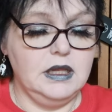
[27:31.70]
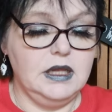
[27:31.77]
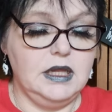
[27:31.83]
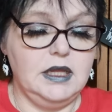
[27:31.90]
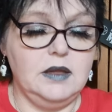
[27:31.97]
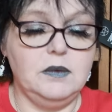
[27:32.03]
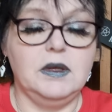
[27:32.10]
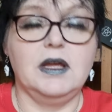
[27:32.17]

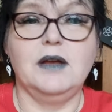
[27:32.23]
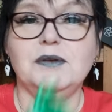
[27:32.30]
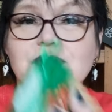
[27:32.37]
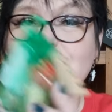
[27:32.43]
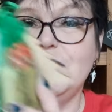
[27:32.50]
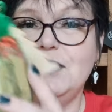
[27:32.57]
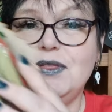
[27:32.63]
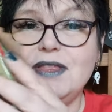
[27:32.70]
There we go.
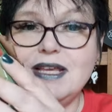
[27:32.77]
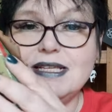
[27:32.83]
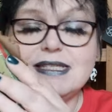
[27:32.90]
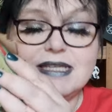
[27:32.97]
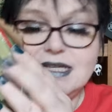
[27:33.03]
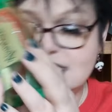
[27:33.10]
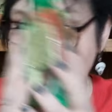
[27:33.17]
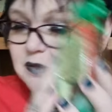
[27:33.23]
So this
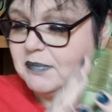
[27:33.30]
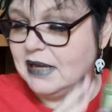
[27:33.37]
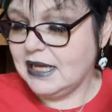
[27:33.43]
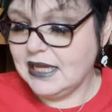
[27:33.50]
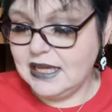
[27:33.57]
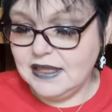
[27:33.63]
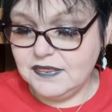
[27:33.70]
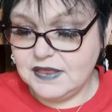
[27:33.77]
is the
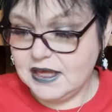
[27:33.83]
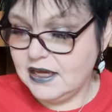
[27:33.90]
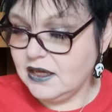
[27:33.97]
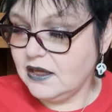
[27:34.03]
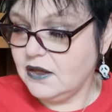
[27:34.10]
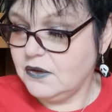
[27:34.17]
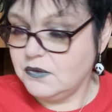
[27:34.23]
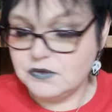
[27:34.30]
baggie
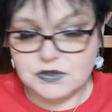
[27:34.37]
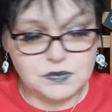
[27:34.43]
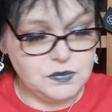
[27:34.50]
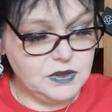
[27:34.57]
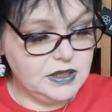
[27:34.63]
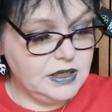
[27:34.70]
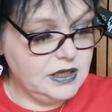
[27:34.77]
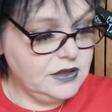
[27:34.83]
that goes
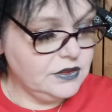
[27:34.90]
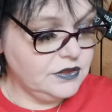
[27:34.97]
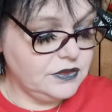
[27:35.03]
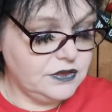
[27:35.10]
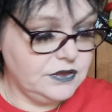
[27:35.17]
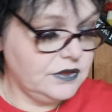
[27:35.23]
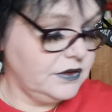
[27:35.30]
with